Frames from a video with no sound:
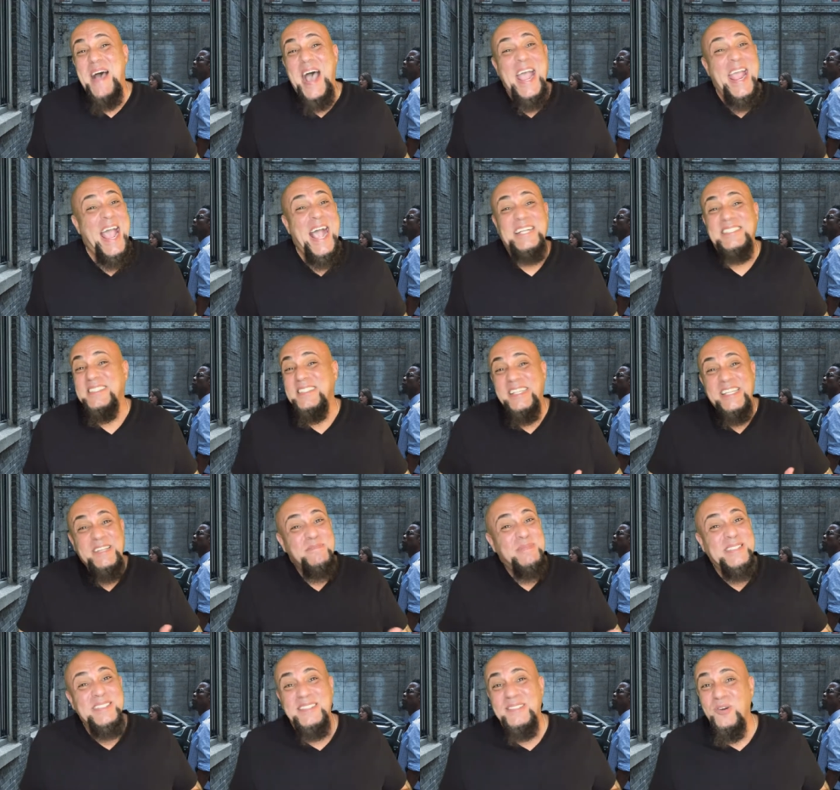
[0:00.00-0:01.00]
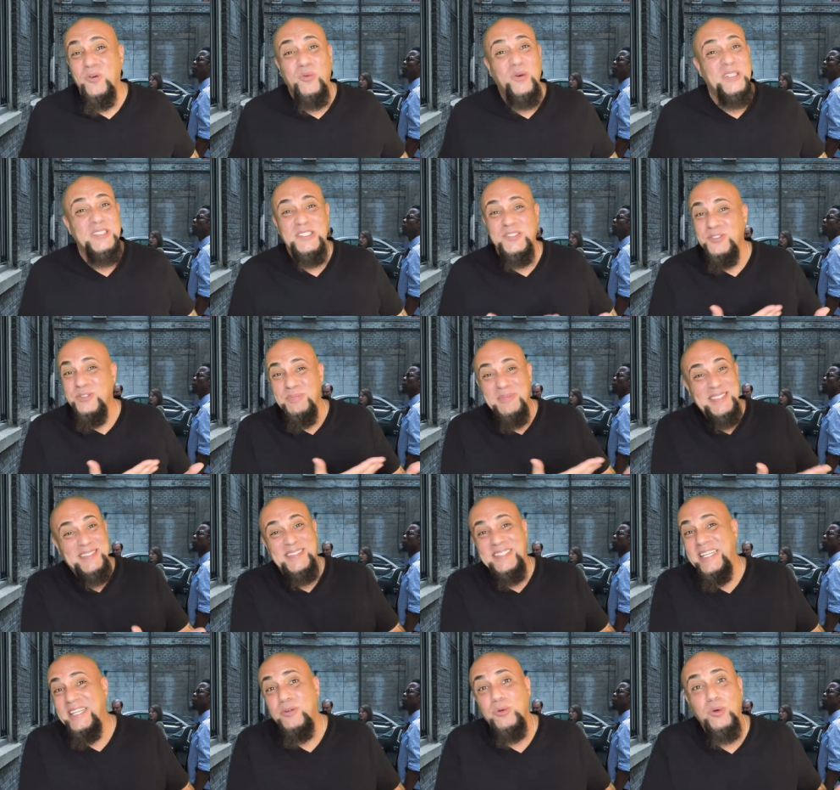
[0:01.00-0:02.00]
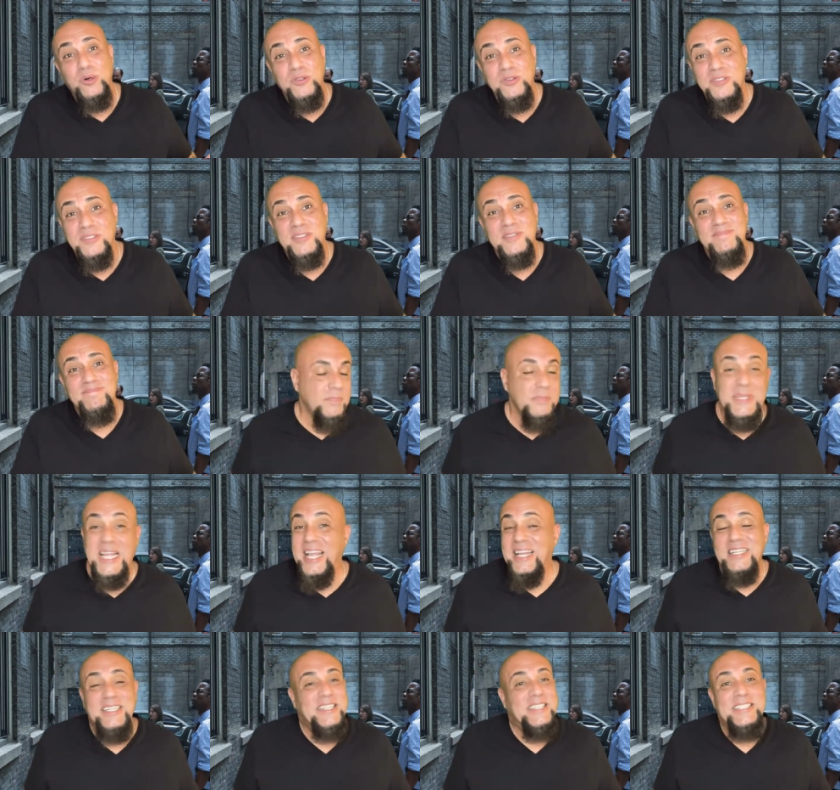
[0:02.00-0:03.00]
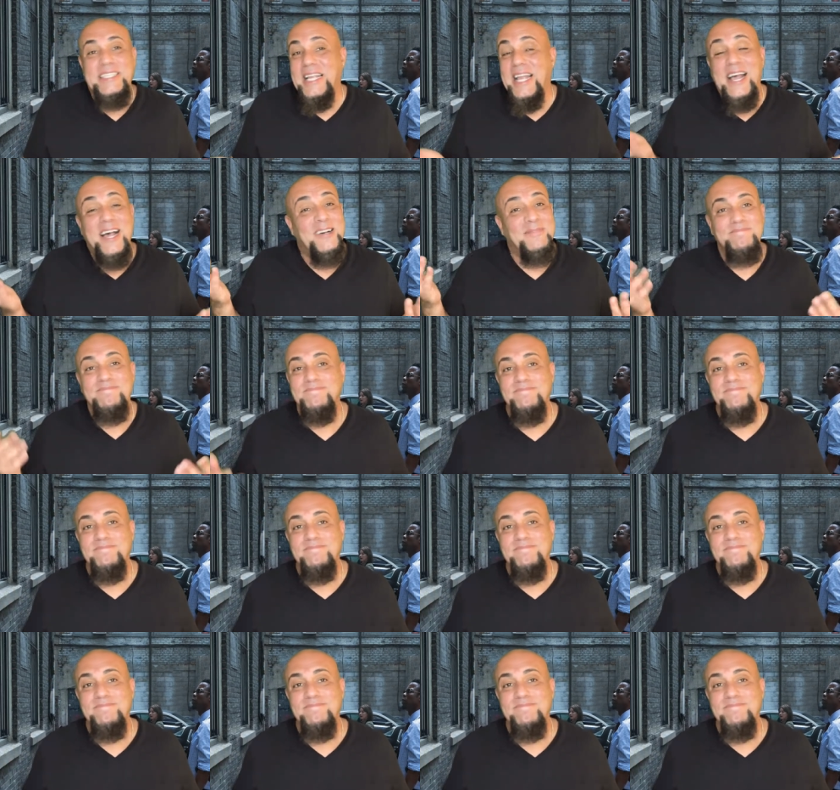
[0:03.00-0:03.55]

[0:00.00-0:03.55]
I actually missed the ones from the sequels. Yeah.